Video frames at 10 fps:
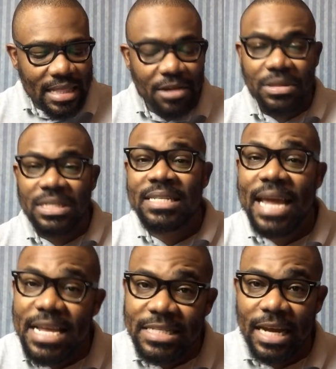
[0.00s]
there
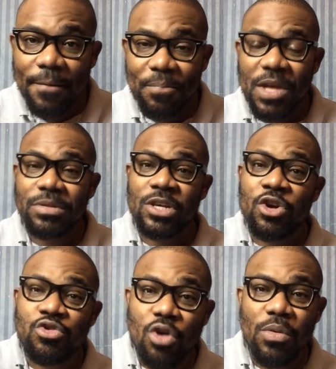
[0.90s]
is
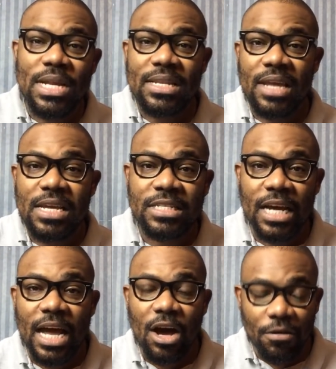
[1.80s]
growing
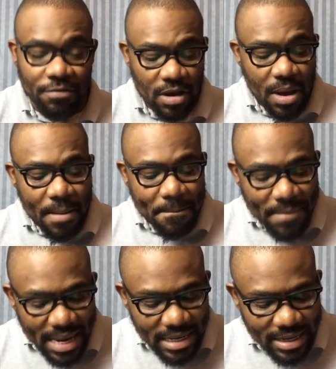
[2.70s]
data of
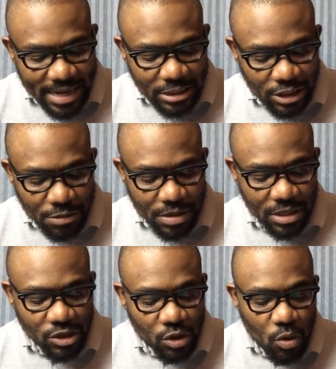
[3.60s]
many
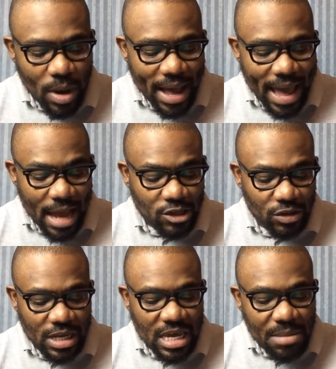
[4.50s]
Nigerians who are
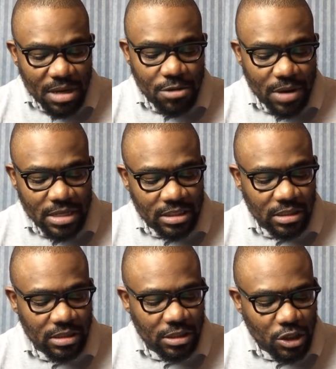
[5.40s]
actually
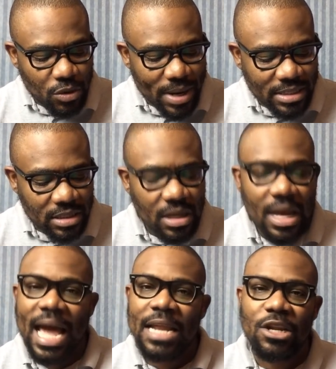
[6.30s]
immigrating to the US
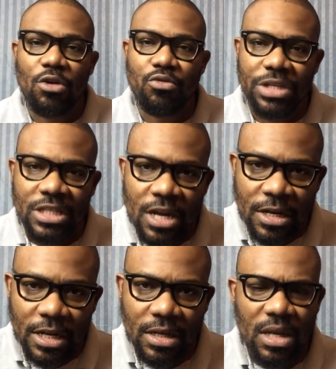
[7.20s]
and not
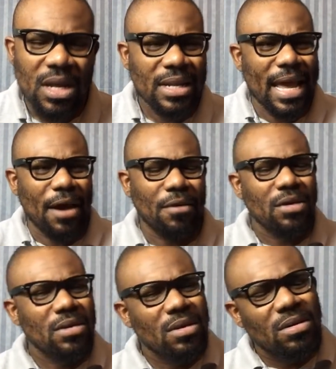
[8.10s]
returning. Now,
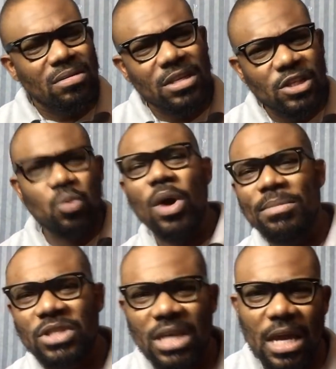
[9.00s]
this is what
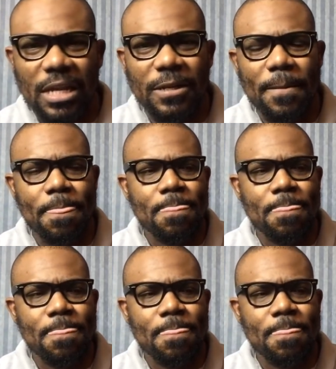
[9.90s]
I'm saying.